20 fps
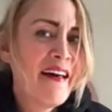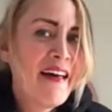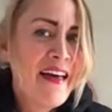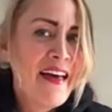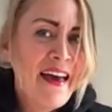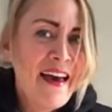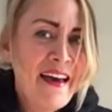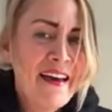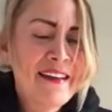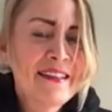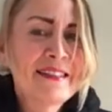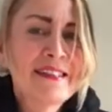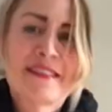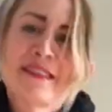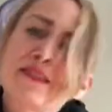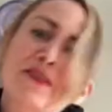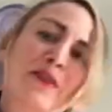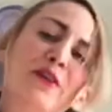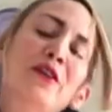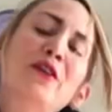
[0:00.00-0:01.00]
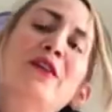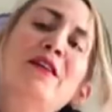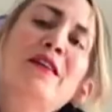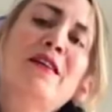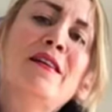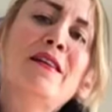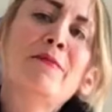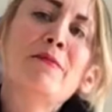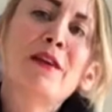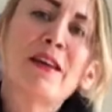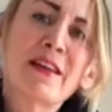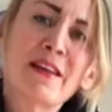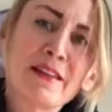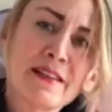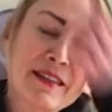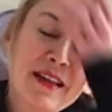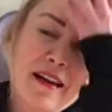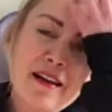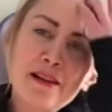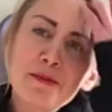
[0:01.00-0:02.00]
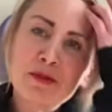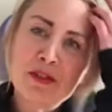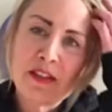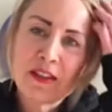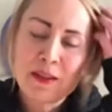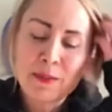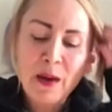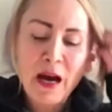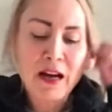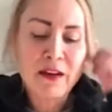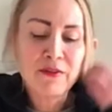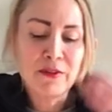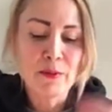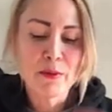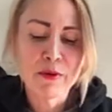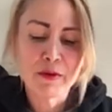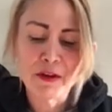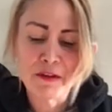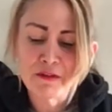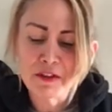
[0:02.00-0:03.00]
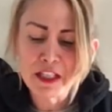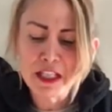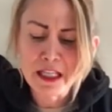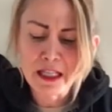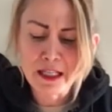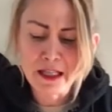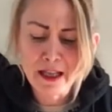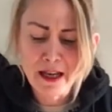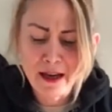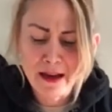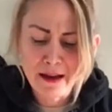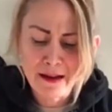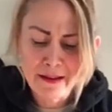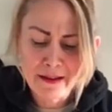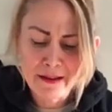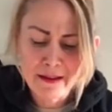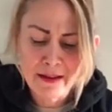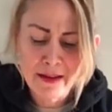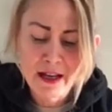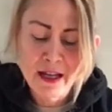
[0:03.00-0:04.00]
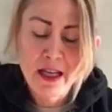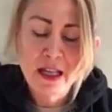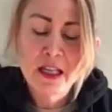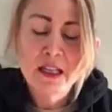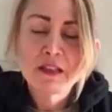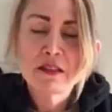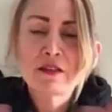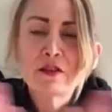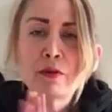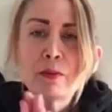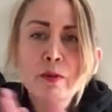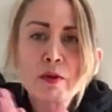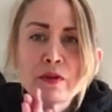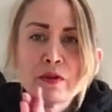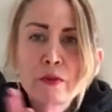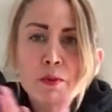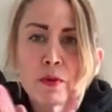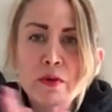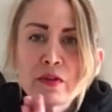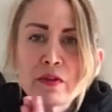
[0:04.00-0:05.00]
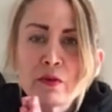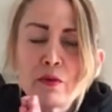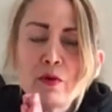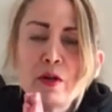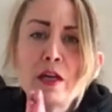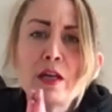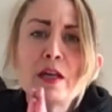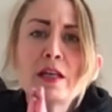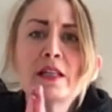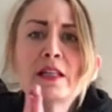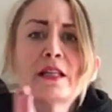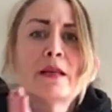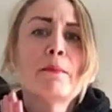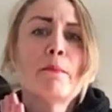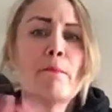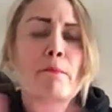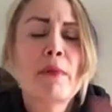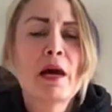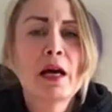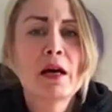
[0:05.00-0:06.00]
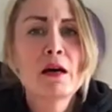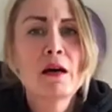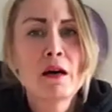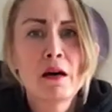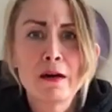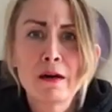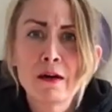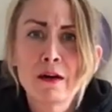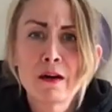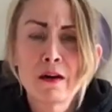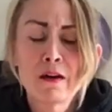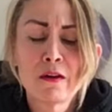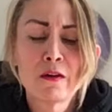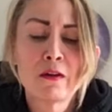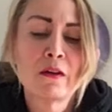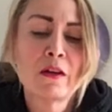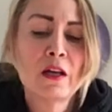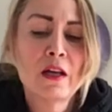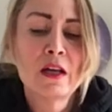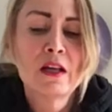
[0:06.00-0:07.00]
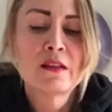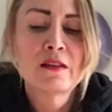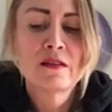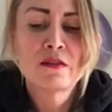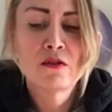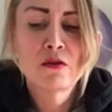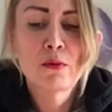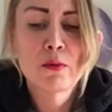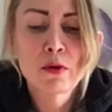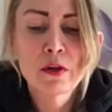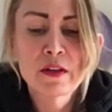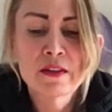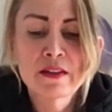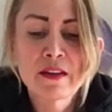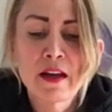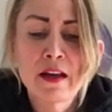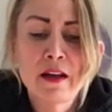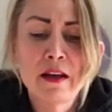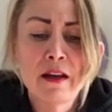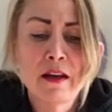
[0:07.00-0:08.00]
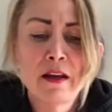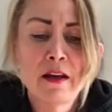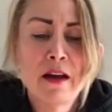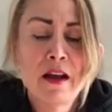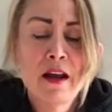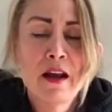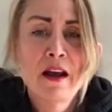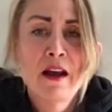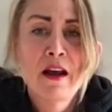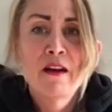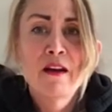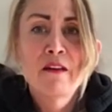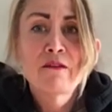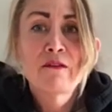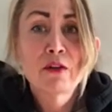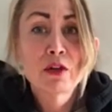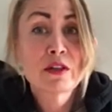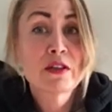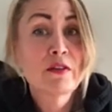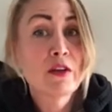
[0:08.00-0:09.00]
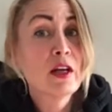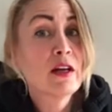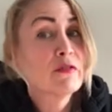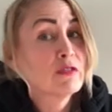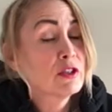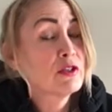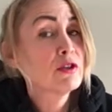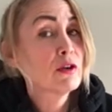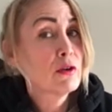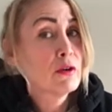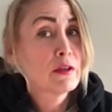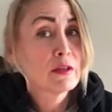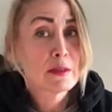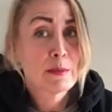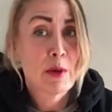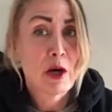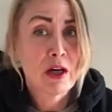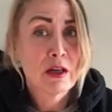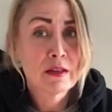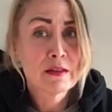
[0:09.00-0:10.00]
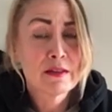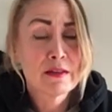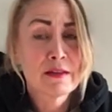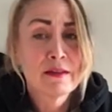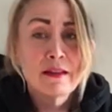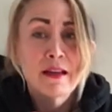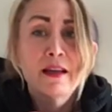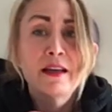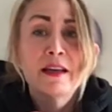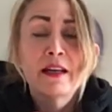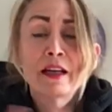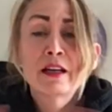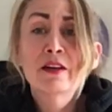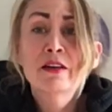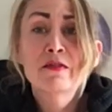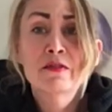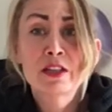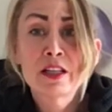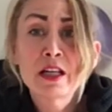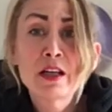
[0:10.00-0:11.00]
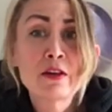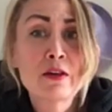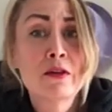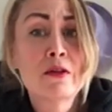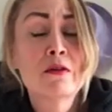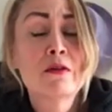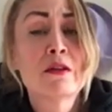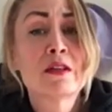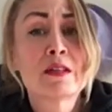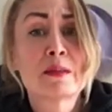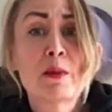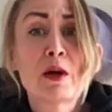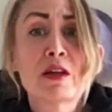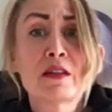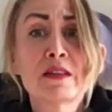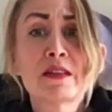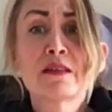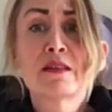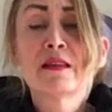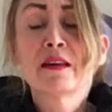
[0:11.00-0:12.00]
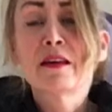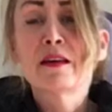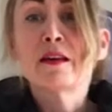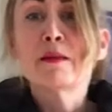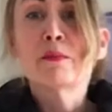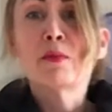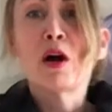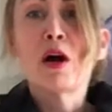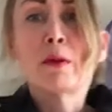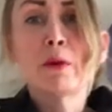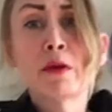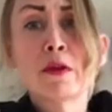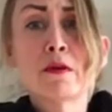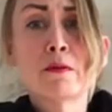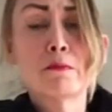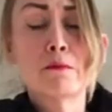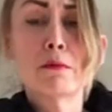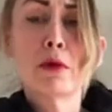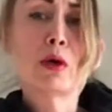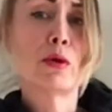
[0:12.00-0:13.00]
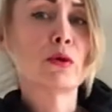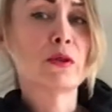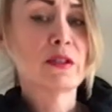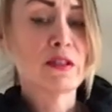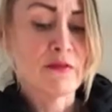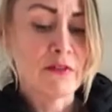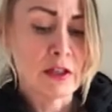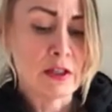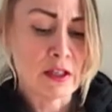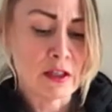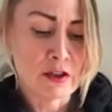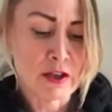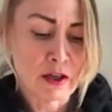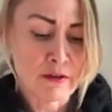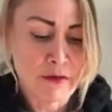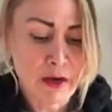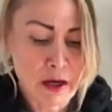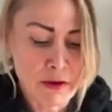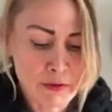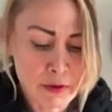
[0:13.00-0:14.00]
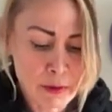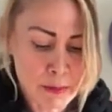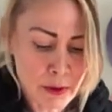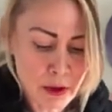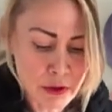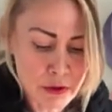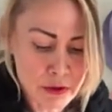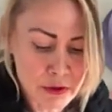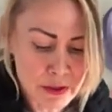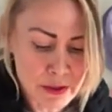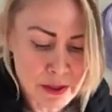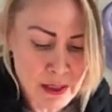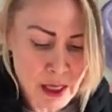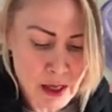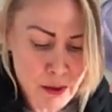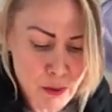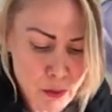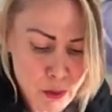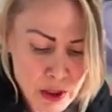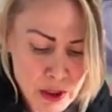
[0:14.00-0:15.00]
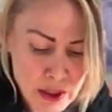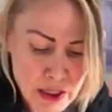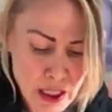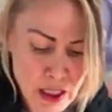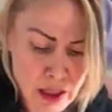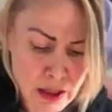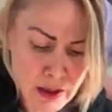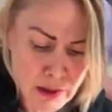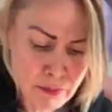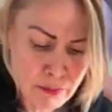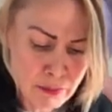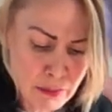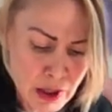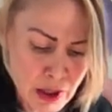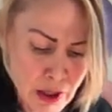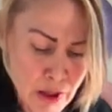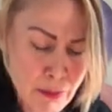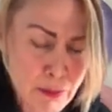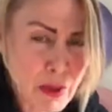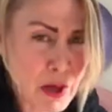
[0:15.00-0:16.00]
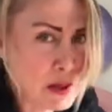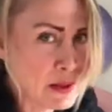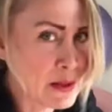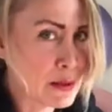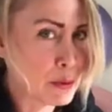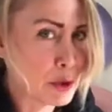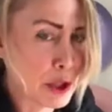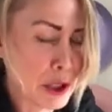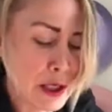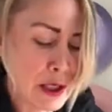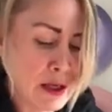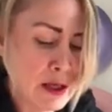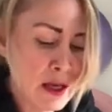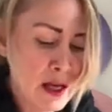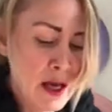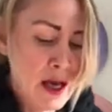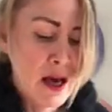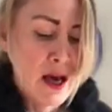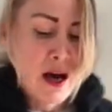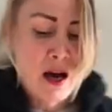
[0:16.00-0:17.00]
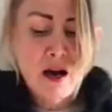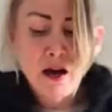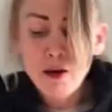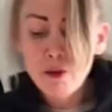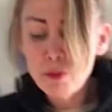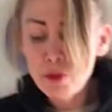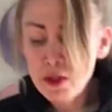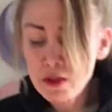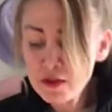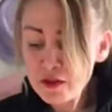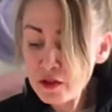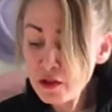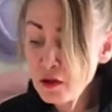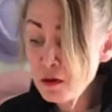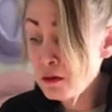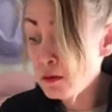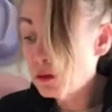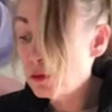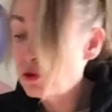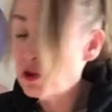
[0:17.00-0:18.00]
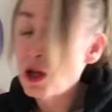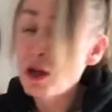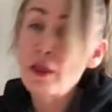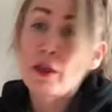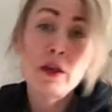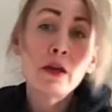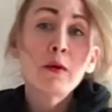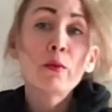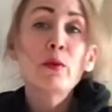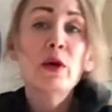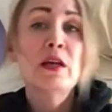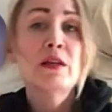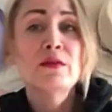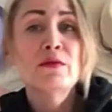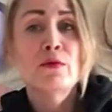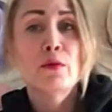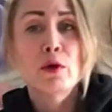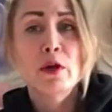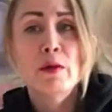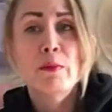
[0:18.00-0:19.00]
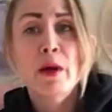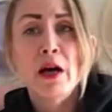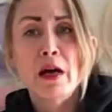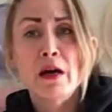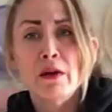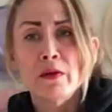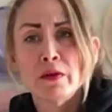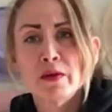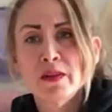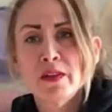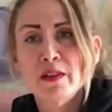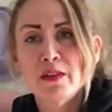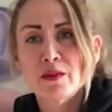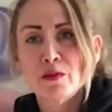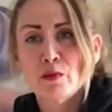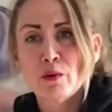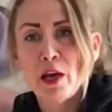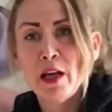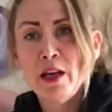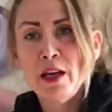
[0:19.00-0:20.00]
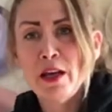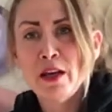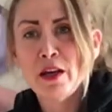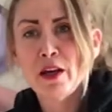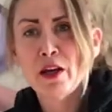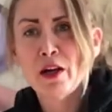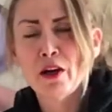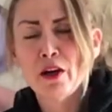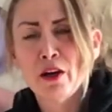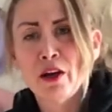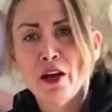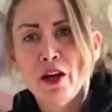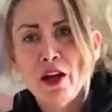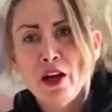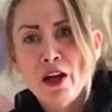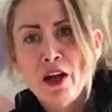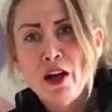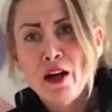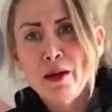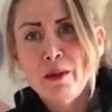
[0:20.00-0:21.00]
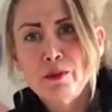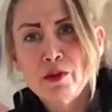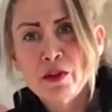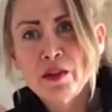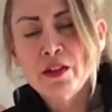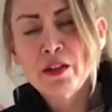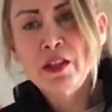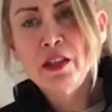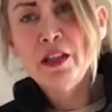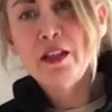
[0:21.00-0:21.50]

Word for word: hence the hoodie because I'm just back from thrifting and super, super sweet, mega haul, super excited. First of all, I have to show you this box. I cannot even tell you, this box is like probably the most vintage I've ever purchased at one time, possibly. Um, it's huge, I think it weighs 40 pounds, it's right here. I'm just gonna